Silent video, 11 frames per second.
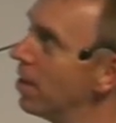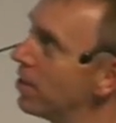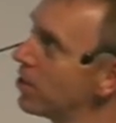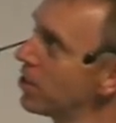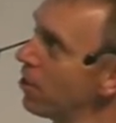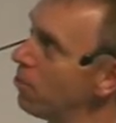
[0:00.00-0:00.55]

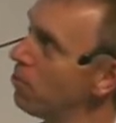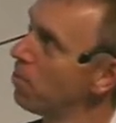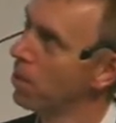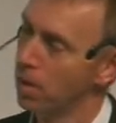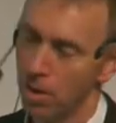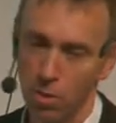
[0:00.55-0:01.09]
So
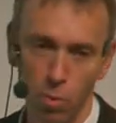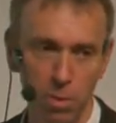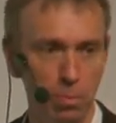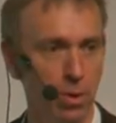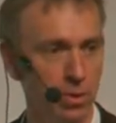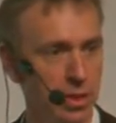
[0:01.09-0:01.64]
we
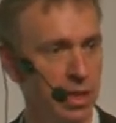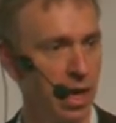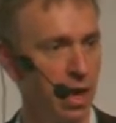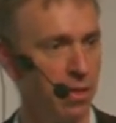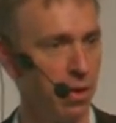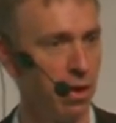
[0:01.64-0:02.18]
put
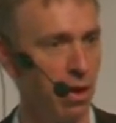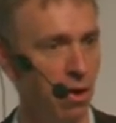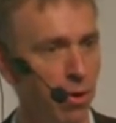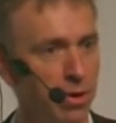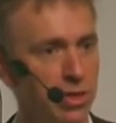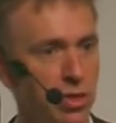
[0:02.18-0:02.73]
together a
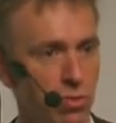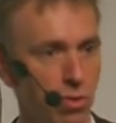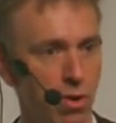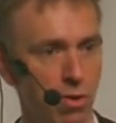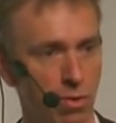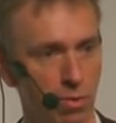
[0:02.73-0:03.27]
very
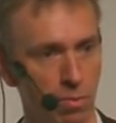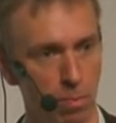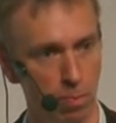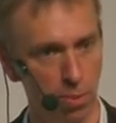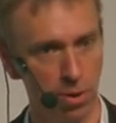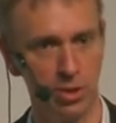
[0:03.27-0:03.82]
strong
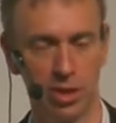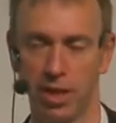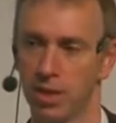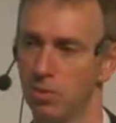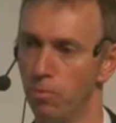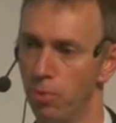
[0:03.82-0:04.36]

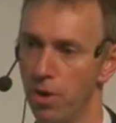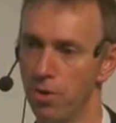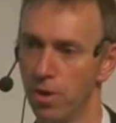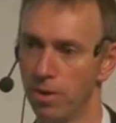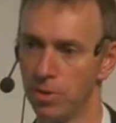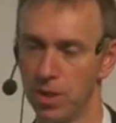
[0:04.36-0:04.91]
project and
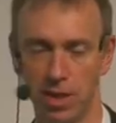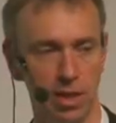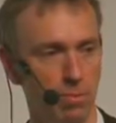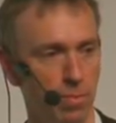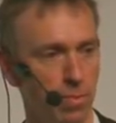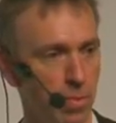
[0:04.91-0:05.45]
program
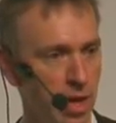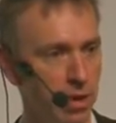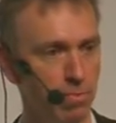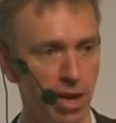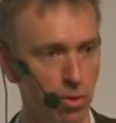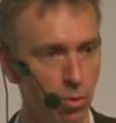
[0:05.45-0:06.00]
team led
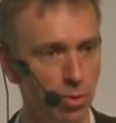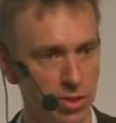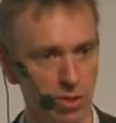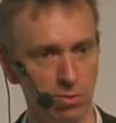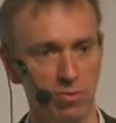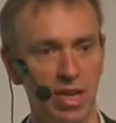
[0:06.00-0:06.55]
by all the
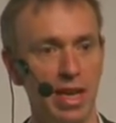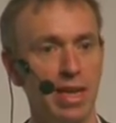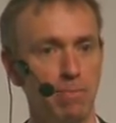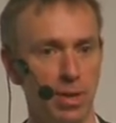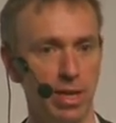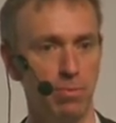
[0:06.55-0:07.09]
sort of key
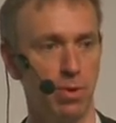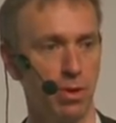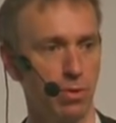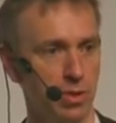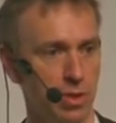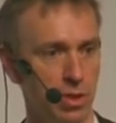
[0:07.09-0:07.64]
people
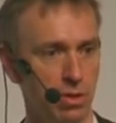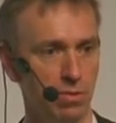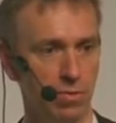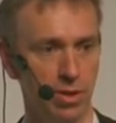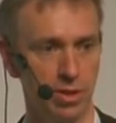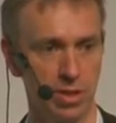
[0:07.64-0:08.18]
across the
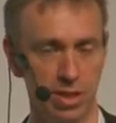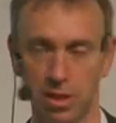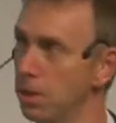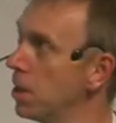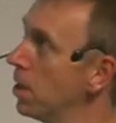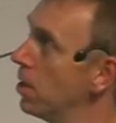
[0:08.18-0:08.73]
university.
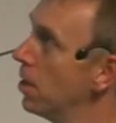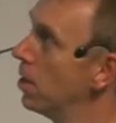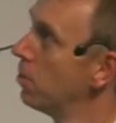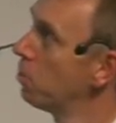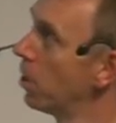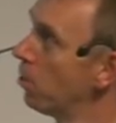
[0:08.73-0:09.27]

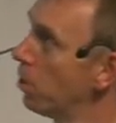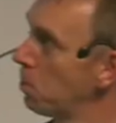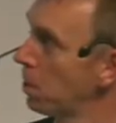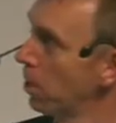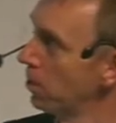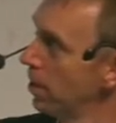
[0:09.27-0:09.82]
You know, we've
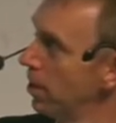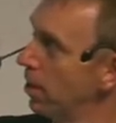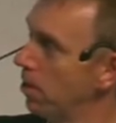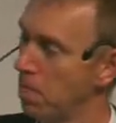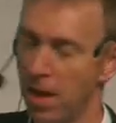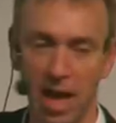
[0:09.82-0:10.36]
got the uh,
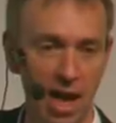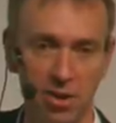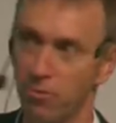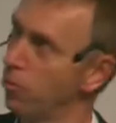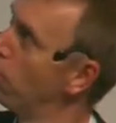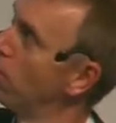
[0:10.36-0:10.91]
head
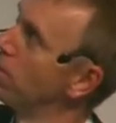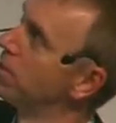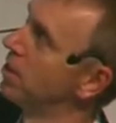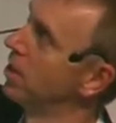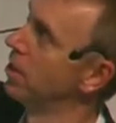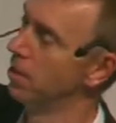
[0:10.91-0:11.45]
of
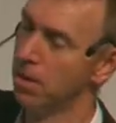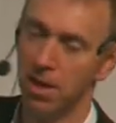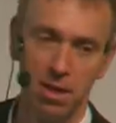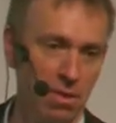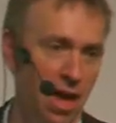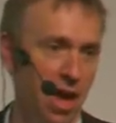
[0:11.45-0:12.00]
quality,
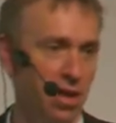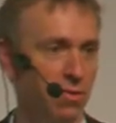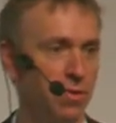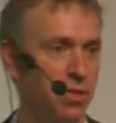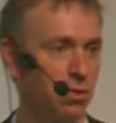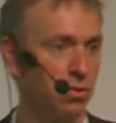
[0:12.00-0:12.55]
the head of
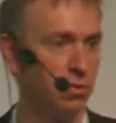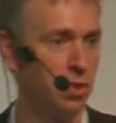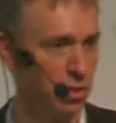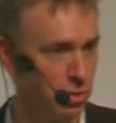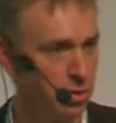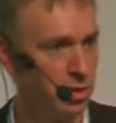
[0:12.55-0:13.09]
the sort of
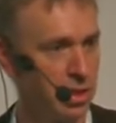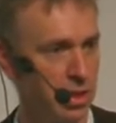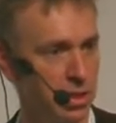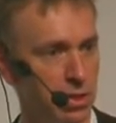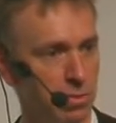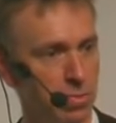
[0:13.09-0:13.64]
student
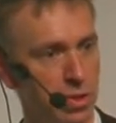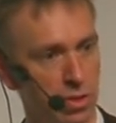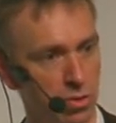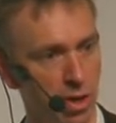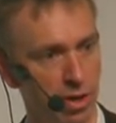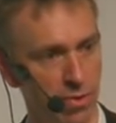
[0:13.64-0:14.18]
systems to
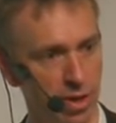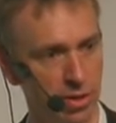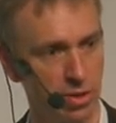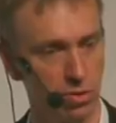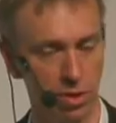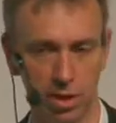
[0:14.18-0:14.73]
drive that
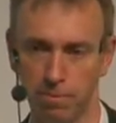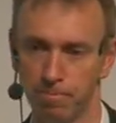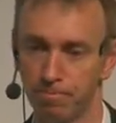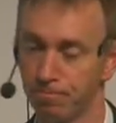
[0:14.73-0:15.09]
stream.